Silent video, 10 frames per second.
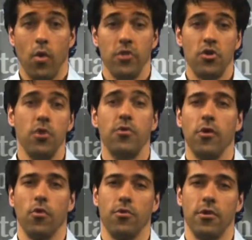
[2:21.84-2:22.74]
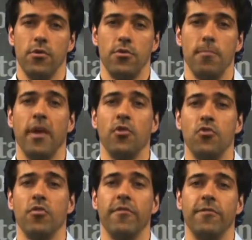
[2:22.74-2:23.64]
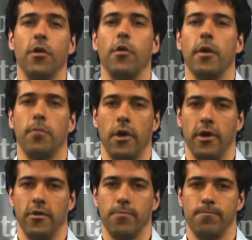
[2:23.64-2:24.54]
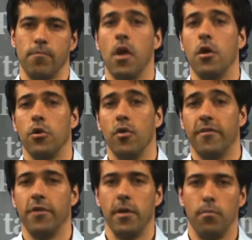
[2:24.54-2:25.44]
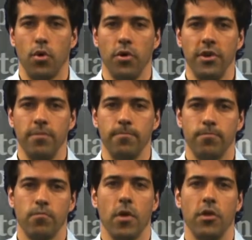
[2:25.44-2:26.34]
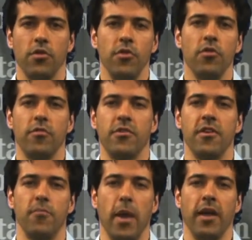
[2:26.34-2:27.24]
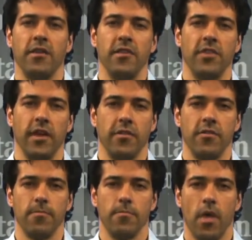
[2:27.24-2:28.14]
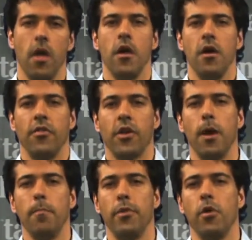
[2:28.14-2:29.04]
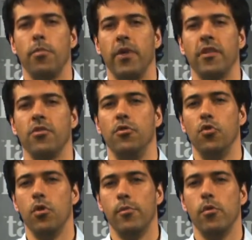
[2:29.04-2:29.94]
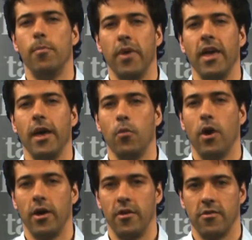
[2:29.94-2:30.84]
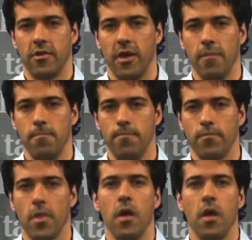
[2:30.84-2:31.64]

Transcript: When choosing your solution, make sure the following applies. You are fully employed, you do not receive pay and dividends. The company operates a normal PAYE scheme.